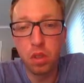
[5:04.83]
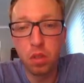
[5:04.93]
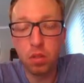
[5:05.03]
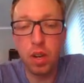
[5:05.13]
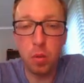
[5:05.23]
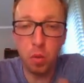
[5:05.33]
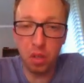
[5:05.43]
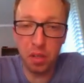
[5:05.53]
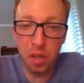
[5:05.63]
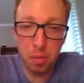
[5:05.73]
Right? We're a
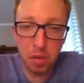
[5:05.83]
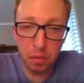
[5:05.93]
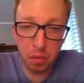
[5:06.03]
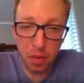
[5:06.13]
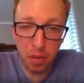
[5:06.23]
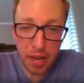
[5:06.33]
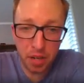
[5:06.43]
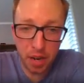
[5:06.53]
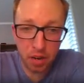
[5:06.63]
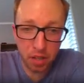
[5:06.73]
little bit flatter
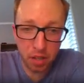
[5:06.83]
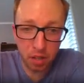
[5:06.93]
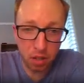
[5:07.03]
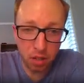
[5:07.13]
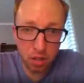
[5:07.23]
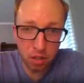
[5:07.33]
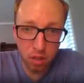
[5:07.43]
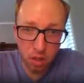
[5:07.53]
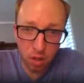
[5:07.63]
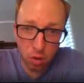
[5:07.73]
down here.
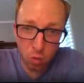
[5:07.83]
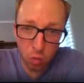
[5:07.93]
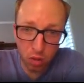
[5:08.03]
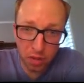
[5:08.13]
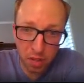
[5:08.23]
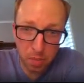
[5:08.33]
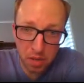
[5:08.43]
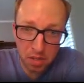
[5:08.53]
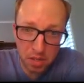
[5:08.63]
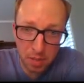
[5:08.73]
We're a little bit
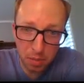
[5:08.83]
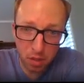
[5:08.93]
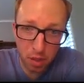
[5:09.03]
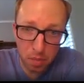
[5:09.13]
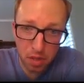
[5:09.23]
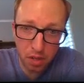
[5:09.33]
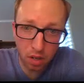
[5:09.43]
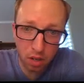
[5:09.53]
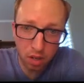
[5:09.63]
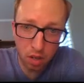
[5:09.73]
steeper up
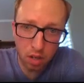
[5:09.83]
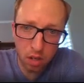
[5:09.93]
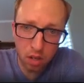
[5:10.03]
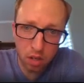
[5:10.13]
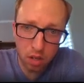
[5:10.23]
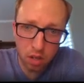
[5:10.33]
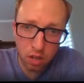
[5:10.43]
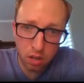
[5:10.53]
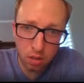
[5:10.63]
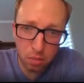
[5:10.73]
here.
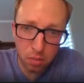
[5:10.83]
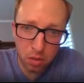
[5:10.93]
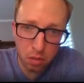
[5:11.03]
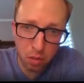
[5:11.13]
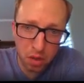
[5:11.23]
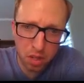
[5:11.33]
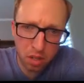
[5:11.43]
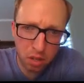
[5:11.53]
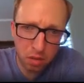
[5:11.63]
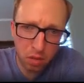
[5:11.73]
Overall, within the
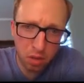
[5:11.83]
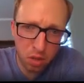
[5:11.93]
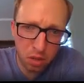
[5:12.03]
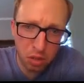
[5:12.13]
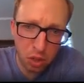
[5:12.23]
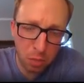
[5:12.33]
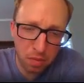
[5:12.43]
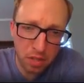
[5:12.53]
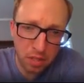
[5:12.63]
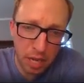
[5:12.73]
interval, the slope of
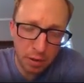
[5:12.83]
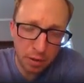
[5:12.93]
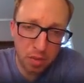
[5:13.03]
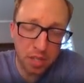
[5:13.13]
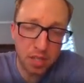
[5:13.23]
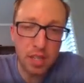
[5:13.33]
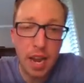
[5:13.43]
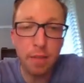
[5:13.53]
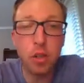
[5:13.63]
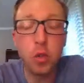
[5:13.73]
this line represents the
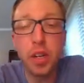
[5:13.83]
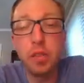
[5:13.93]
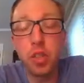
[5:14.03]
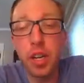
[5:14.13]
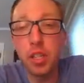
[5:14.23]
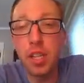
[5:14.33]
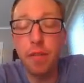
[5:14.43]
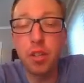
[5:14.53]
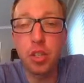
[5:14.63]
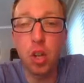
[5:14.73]
average rate of change, the
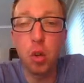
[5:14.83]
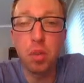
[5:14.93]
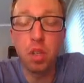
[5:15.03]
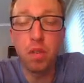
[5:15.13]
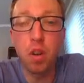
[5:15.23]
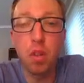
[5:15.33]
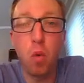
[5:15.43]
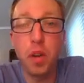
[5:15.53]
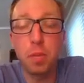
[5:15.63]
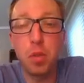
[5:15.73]
average slope of all the
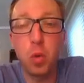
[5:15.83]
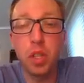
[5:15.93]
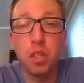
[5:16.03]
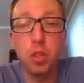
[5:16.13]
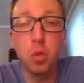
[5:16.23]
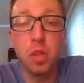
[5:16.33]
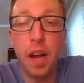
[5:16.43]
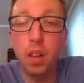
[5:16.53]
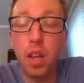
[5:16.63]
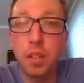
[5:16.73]
points between the two we've
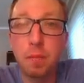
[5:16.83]
outlined.